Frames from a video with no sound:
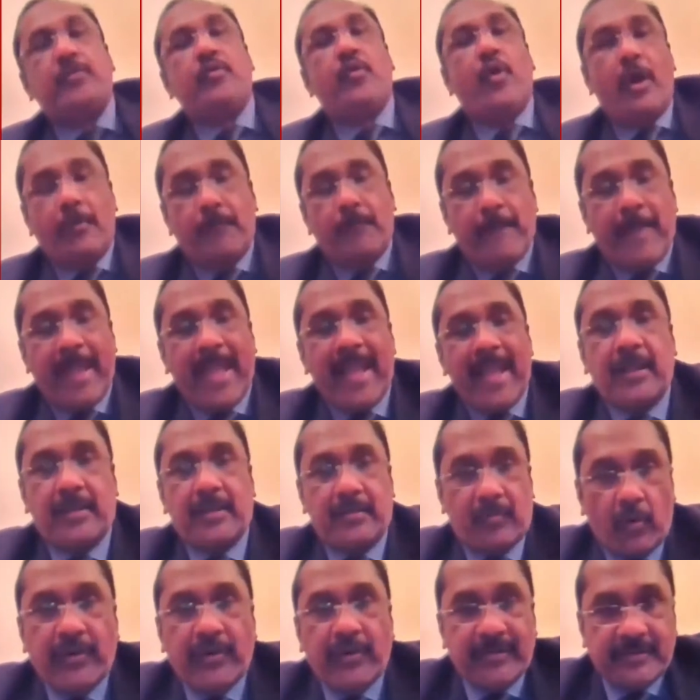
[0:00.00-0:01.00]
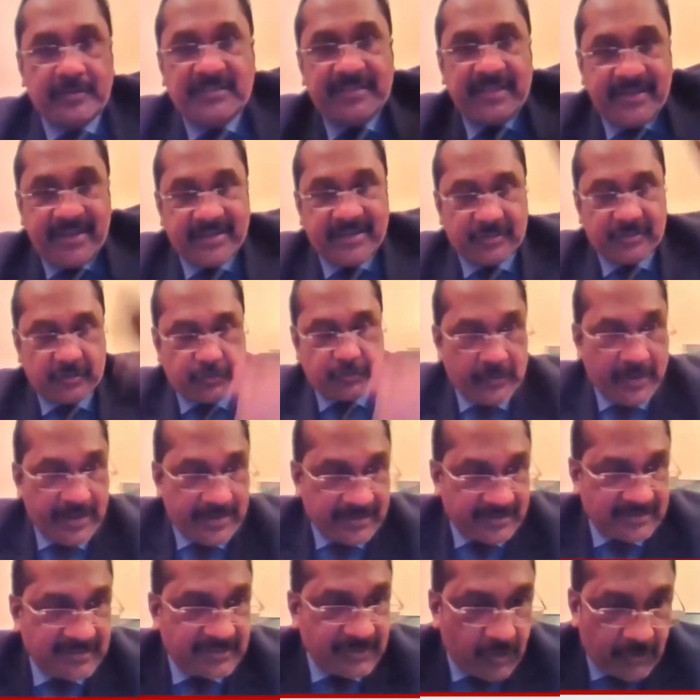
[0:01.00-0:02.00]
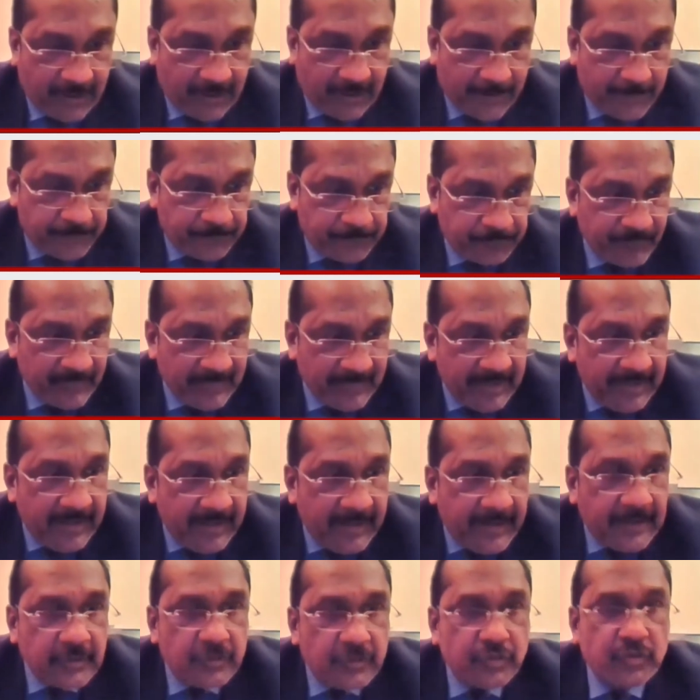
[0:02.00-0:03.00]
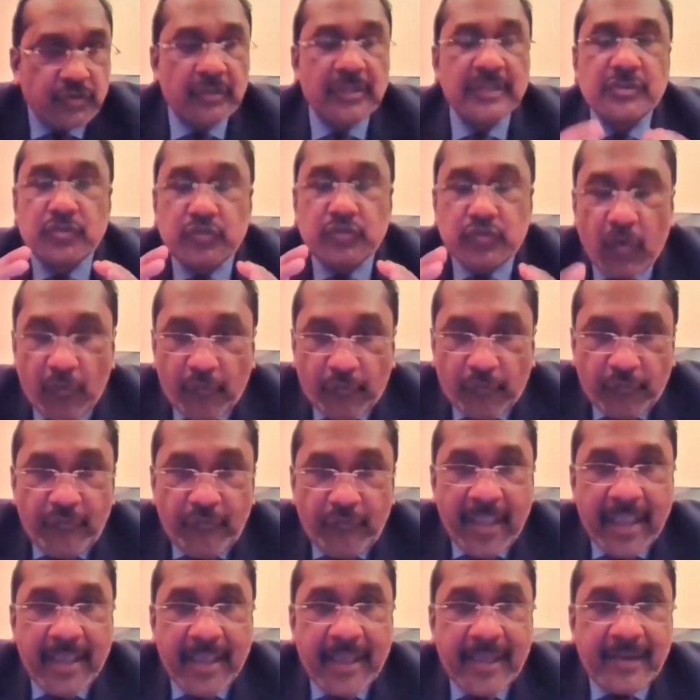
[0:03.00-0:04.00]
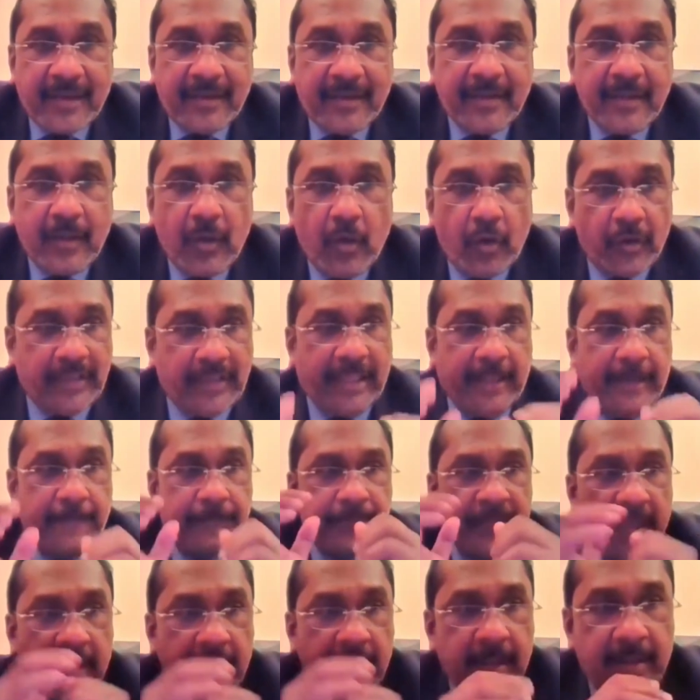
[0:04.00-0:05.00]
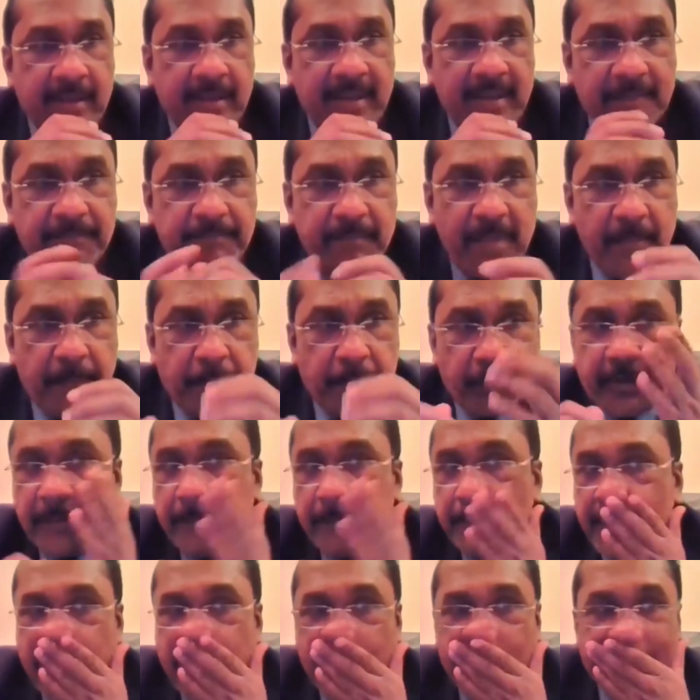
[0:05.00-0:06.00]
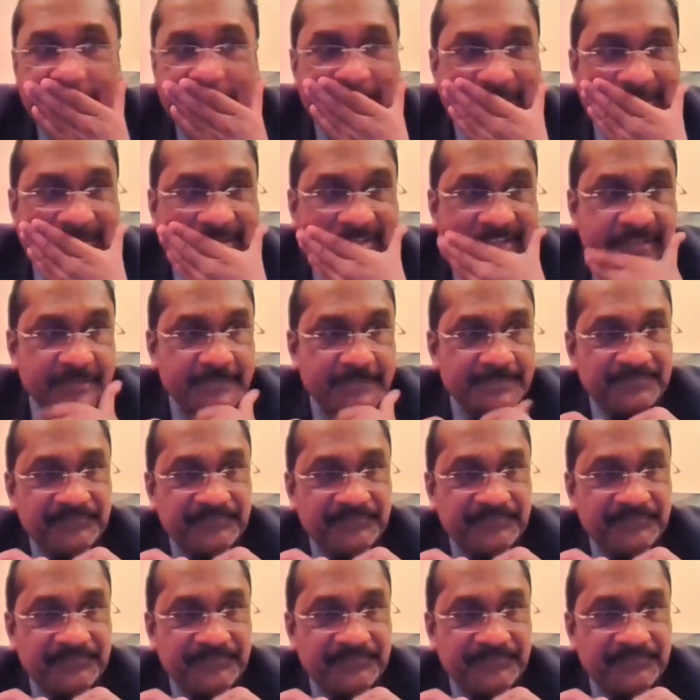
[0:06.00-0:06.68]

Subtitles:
long back or senior students? Okay. So the software, okay, let me put up like this.